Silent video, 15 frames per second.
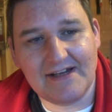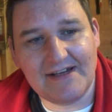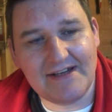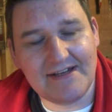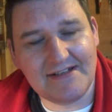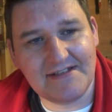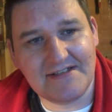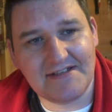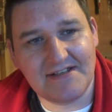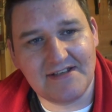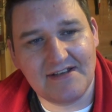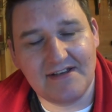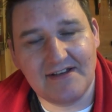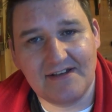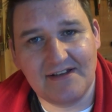is
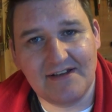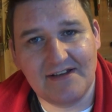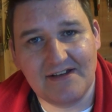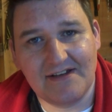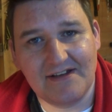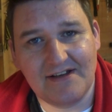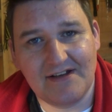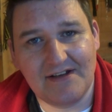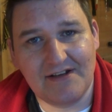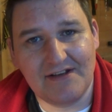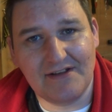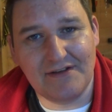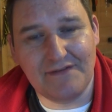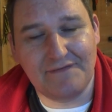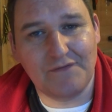
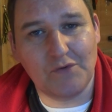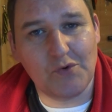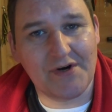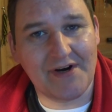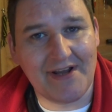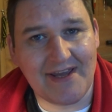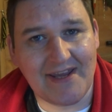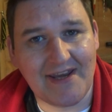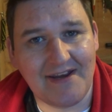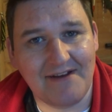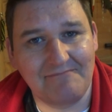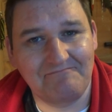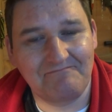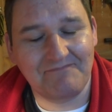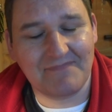the 4.9.
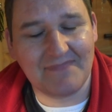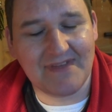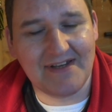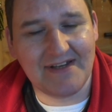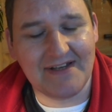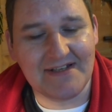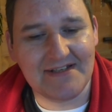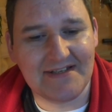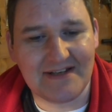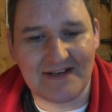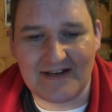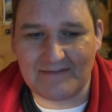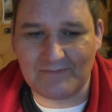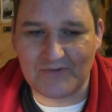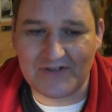Is,
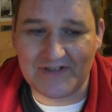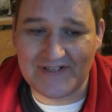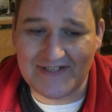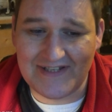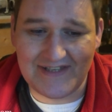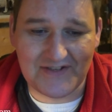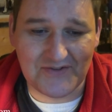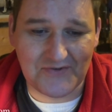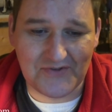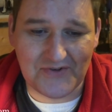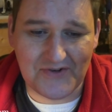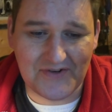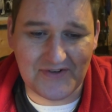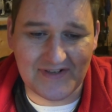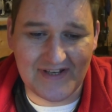and I'm going to say this
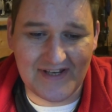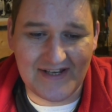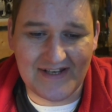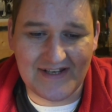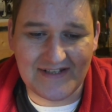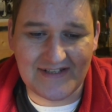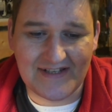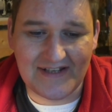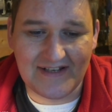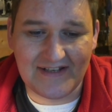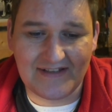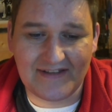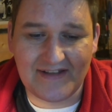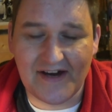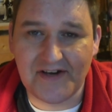wrong, is it
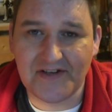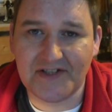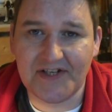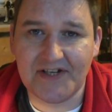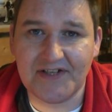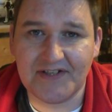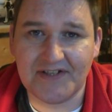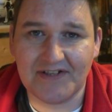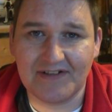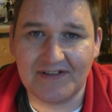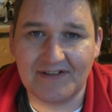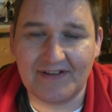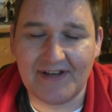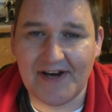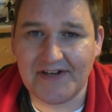Tarsius.
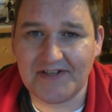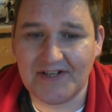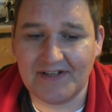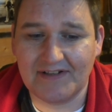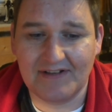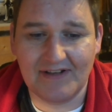I'm